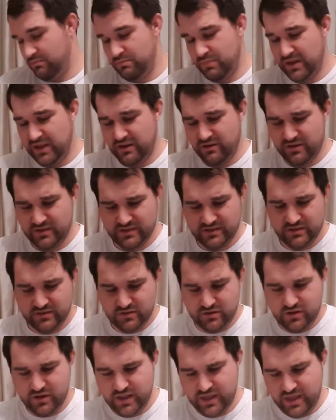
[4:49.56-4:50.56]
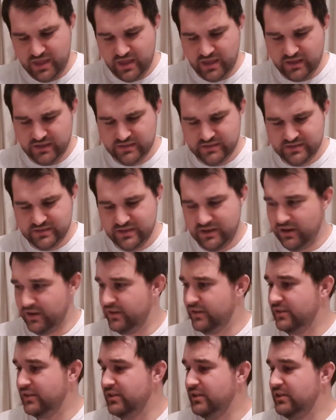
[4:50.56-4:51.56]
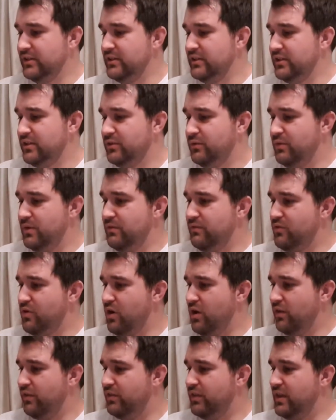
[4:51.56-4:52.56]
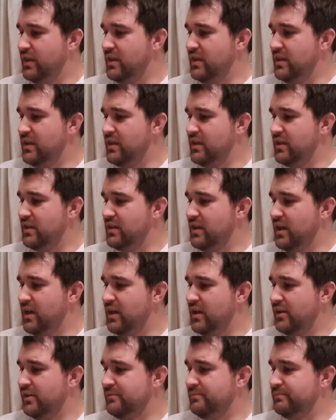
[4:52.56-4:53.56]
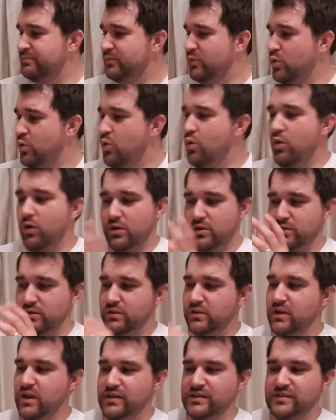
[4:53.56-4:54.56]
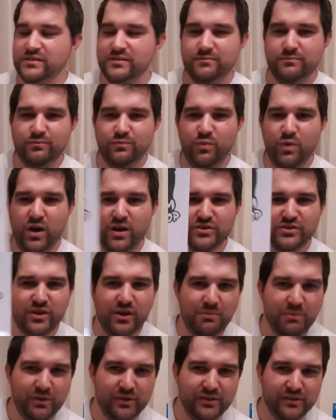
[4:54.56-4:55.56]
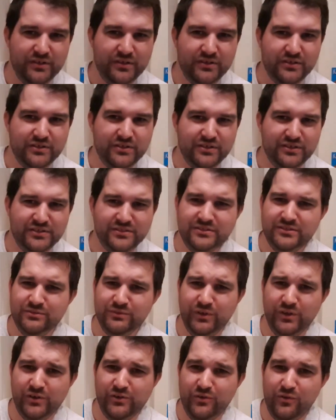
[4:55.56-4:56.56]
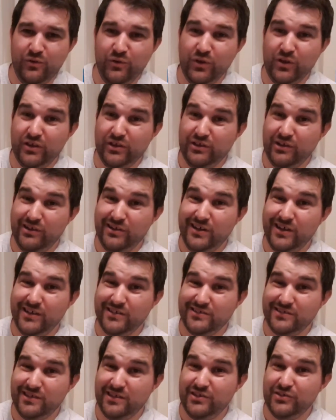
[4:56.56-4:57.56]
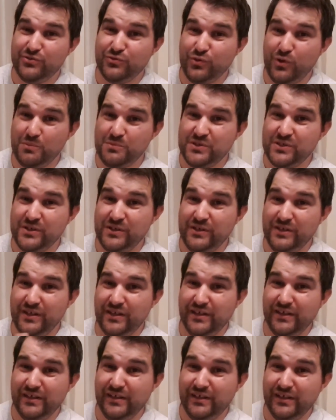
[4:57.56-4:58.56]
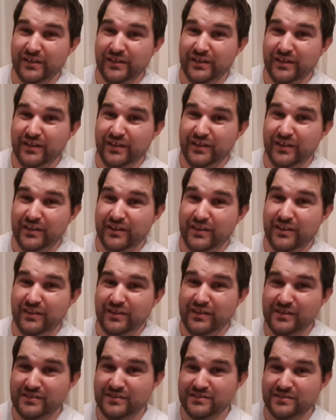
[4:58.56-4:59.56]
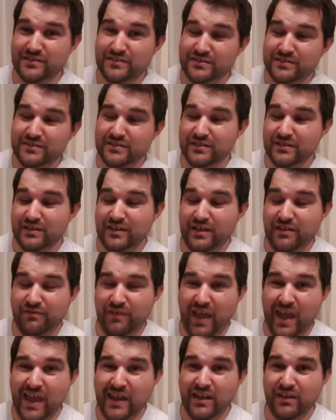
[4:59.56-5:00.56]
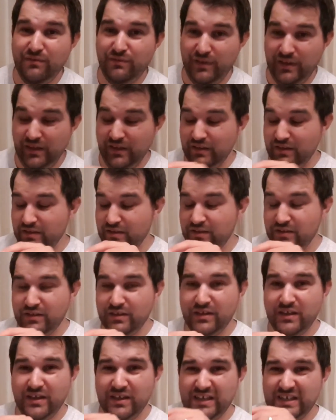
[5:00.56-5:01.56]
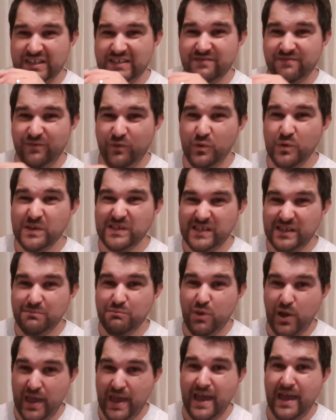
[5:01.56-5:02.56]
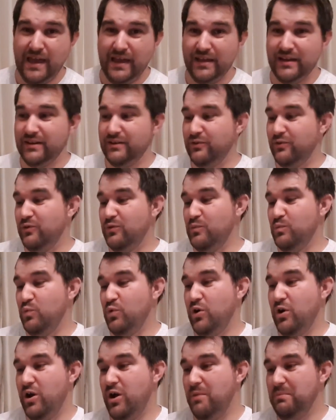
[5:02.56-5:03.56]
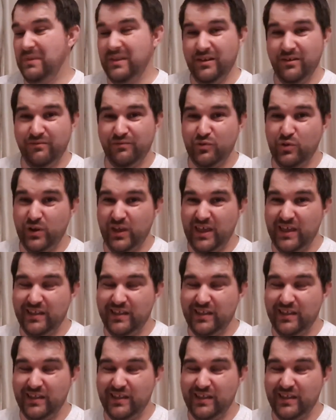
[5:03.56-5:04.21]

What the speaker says: But there is a lot here. So we've got the Ork custom workshop. And you know what, Ork Codex going to drop soon. This, if anything, is forcing my hand on what army I've got to